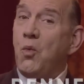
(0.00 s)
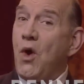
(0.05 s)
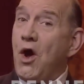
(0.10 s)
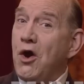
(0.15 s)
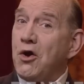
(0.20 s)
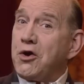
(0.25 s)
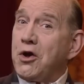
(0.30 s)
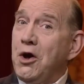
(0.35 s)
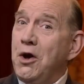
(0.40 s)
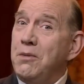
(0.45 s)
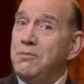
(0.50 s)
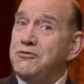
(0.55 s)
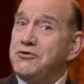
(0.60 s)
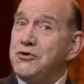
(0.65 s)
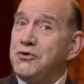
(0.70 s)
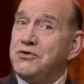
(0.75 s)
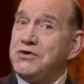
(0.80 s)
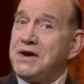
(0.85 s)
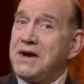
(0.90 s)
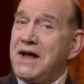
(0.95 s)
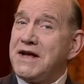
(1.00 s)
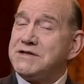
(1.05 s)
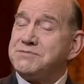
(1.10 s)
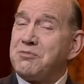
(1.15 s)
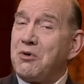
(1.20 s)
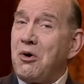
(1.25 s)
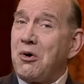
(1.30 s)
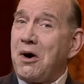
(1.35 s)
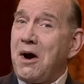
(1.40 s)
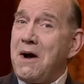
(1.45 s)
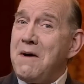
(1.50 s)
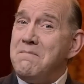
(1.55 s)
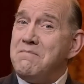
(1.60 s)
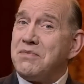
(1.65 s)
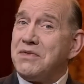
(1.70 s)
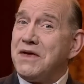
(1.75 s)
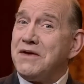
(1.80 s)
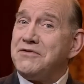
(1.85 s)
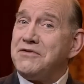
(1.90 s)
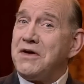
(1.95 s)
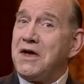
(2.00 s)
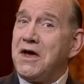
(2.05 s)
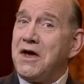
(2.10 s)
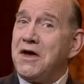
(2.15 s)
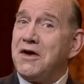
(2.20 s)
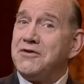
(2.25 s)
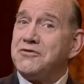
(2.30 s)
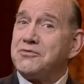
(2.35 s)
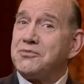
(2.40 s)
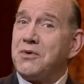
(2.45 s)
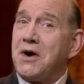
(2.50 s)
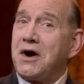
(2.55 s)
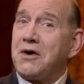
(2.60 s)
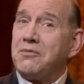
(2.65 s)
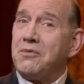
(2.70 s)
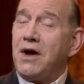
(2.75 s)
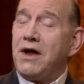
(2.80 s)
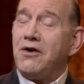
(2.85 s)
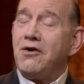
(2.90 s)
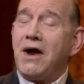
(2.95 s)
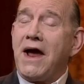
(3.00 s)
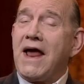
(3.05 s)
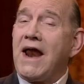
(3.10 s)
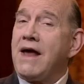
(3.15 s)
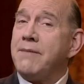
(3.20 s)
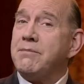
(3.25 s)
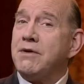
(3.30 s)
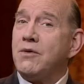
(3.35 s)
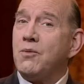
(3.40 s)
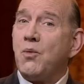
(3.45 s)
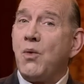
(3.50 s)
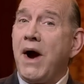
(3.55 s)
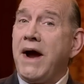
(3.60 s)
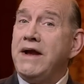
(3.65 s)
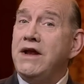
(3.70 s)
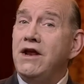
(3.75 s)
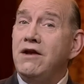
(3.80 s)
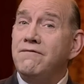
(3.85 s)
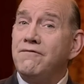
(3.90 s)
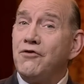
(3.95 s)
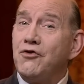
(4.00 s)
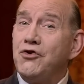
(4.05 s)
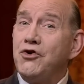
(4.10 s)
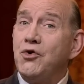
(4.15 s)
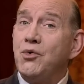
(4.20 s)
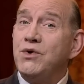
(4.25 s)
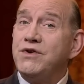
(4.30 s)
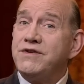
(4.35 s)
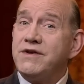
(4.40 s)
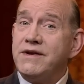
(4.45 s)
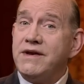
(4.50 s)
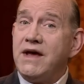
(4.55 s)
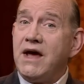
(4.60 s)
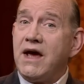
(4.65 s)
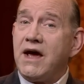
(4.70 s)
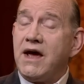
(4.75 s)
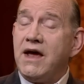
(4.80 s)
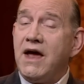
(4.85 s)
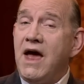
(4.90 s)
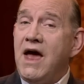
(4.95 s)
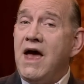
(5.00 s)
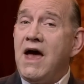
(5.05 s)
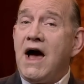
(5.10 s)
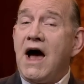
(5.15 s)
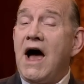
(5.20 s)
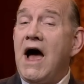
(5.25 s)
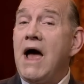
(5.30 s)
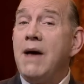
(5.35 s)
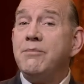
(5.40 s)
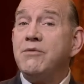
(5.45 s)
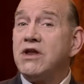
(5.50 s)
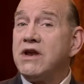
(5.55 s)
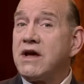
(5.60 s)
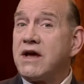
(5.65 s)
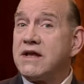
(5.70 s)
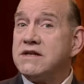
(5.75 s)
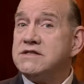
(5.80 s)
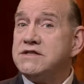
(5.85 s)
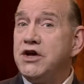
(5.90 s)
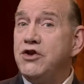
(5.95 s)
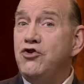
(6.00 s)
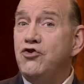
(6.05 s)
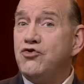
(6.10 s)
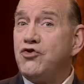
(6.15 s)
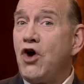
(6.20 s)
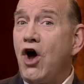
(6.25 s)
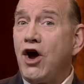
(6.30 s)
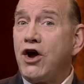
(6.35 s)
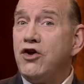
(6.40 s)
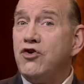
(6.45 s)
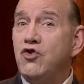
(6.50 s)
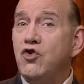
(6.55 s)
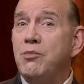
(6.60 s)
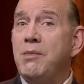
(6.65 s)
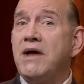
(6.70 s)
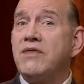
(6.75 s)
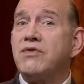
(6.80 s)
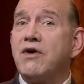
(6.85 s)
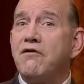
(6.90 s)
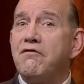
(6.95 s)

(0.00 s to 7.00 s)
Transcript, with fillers: Welcome to today's program. This is Rick Renner, and I've been waiting for you. And today, I'm going to continue talking to you about the